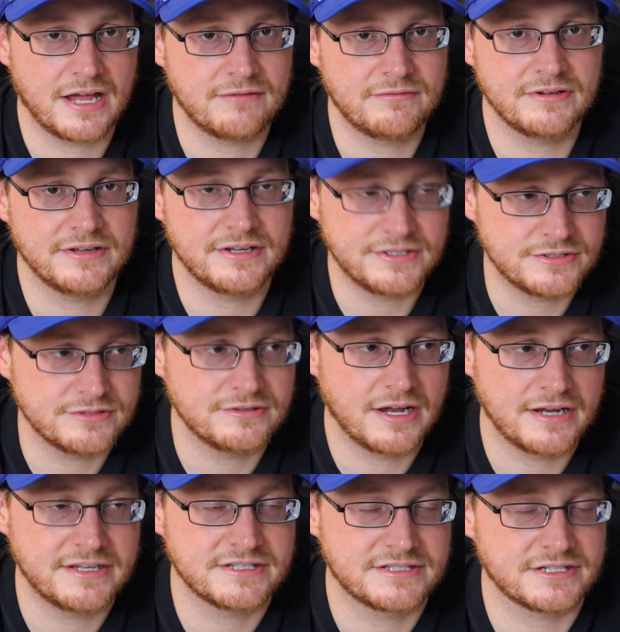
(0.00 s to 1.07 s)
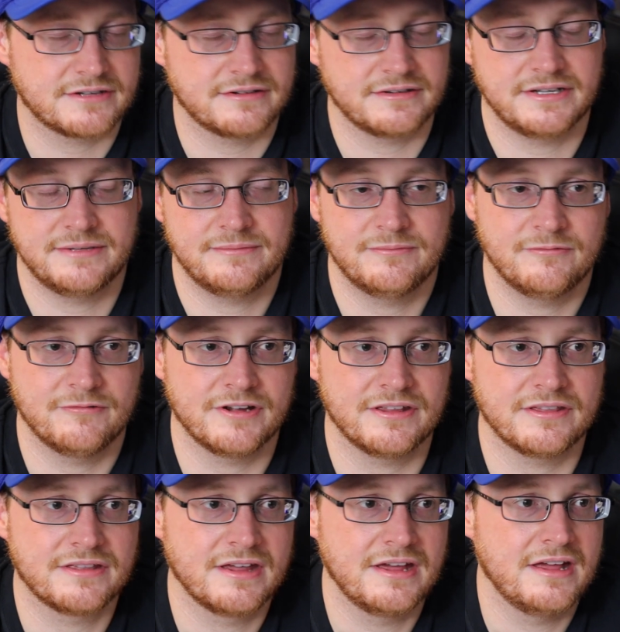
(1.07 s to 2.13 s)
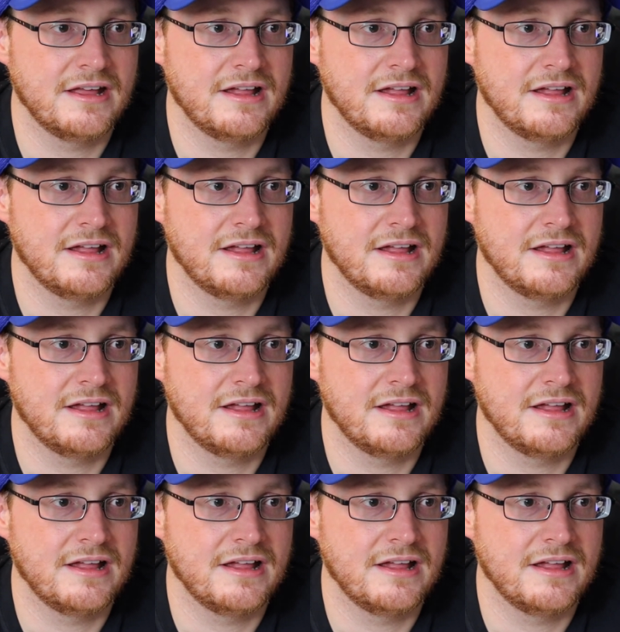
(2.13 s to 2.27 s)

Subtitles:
I really do. I disagree with